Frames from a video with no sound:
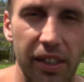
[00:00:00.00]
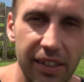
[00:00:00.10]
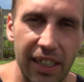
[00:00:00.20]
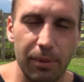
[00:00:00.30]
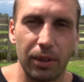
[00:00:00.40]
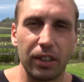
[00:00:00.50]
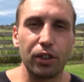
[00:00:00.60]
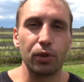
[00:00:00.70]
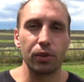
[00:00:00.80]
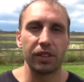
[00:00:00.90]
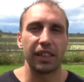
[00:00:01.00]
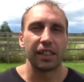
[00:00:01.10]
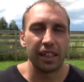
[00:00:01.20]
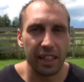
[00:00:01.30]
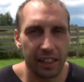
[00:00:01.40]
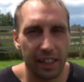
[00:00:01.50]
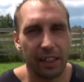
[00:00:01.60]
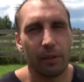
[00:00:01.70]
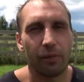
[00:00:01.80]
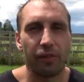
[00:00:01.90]
this cable used secondhand
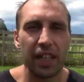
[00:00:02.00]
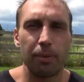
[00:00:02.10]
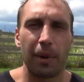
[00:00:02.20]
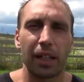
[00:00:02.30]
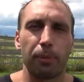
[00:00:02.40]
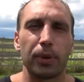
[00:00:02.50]
in Wakeboard.